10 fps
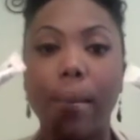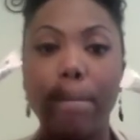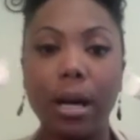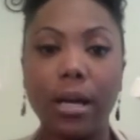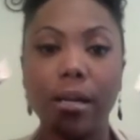
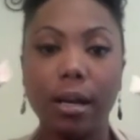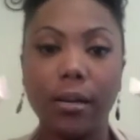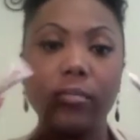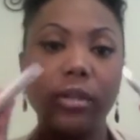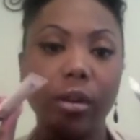But
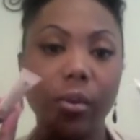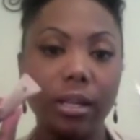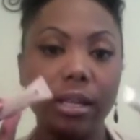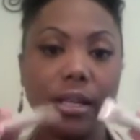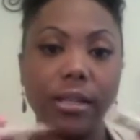um, they're
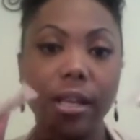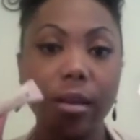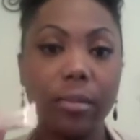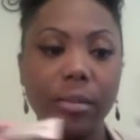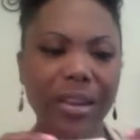really good. They
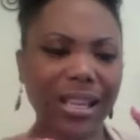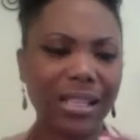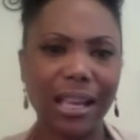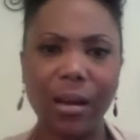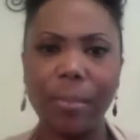can be as
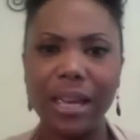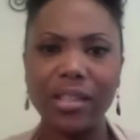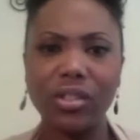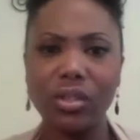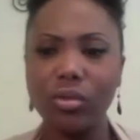like a
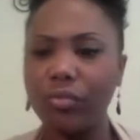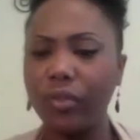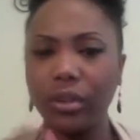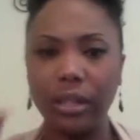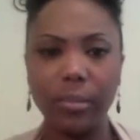base too
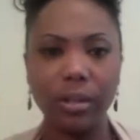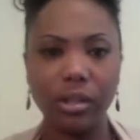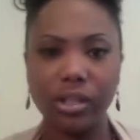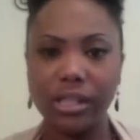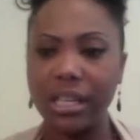for
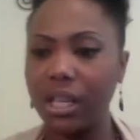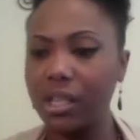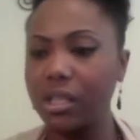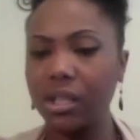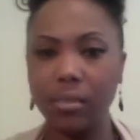
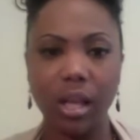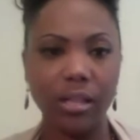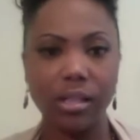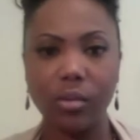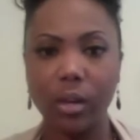lipsticks, lip
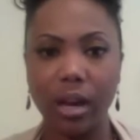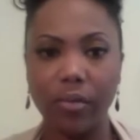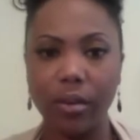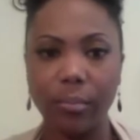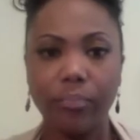glosses,
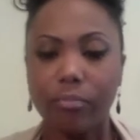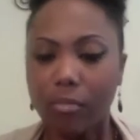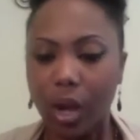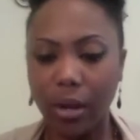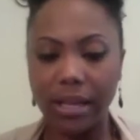whatever.
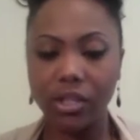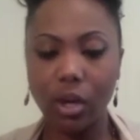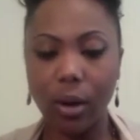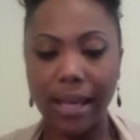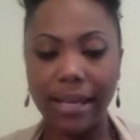Okay,
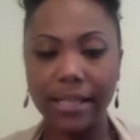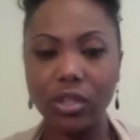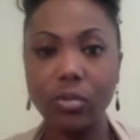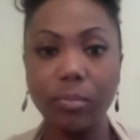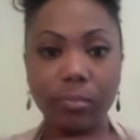so I like
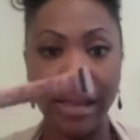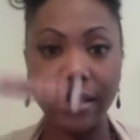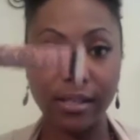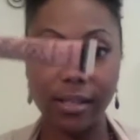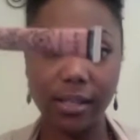to
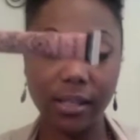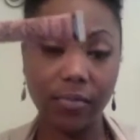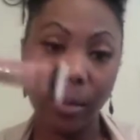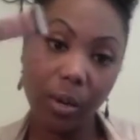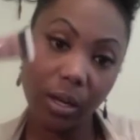base this. If
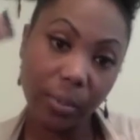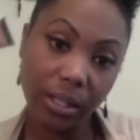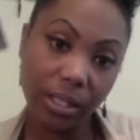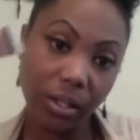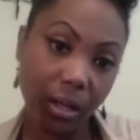I'm going to
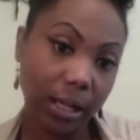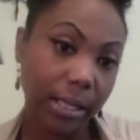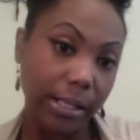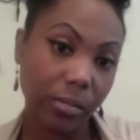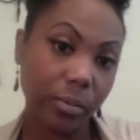put this on, I
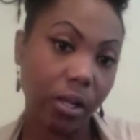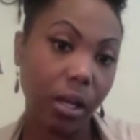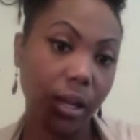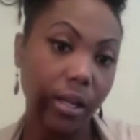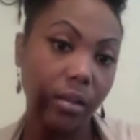like to put
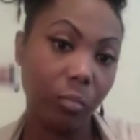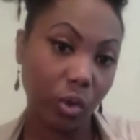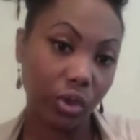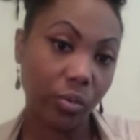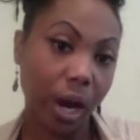a
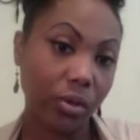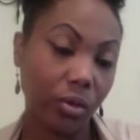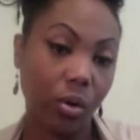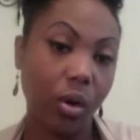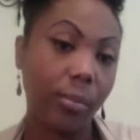
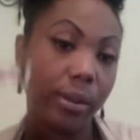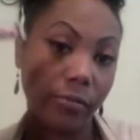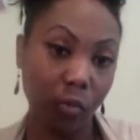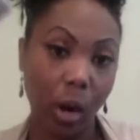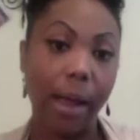moisturizer on
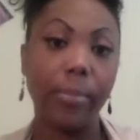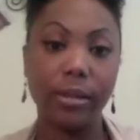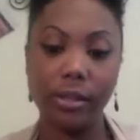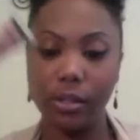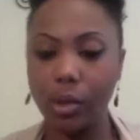before I
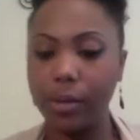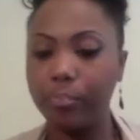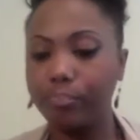put this on.